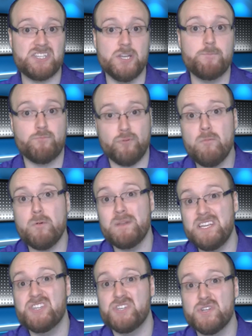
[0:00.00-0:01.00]
that
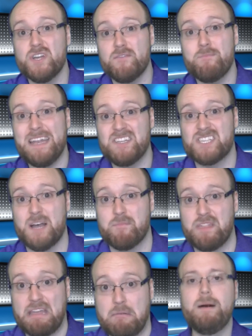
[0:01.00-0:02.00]
probably should have meant
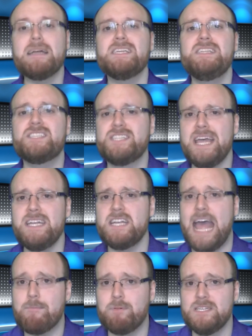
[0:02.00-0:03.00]
something, but instead it
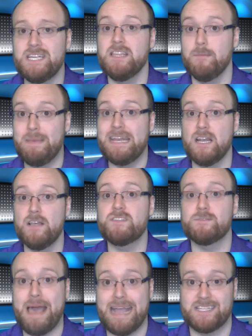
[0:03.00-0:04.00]
happened in the middle of
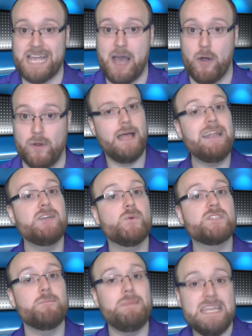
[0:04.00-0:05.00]
Smackdown and
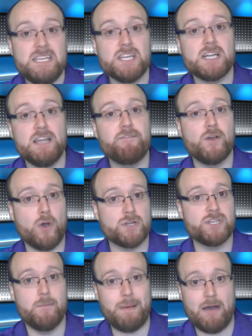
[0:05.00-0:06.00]
was immediately
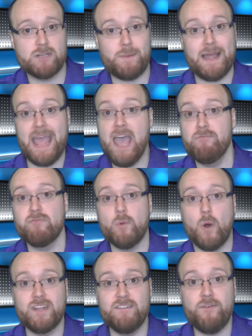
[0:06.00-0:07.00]
forgotten about by
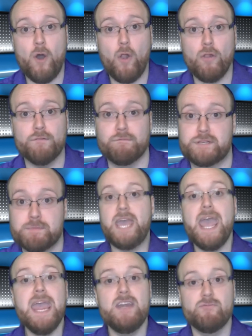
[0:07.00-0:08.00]
everyone involved.
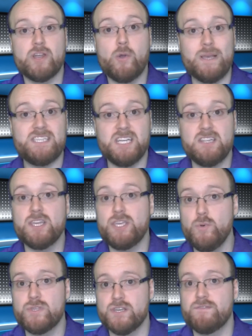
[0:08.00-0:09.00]
Kane requested the
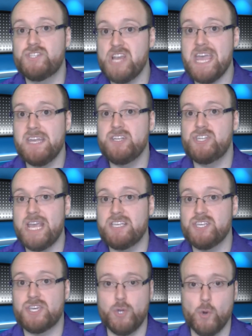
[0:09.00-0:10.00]
use of J&J
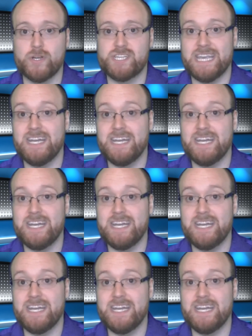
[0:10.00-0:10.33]
security in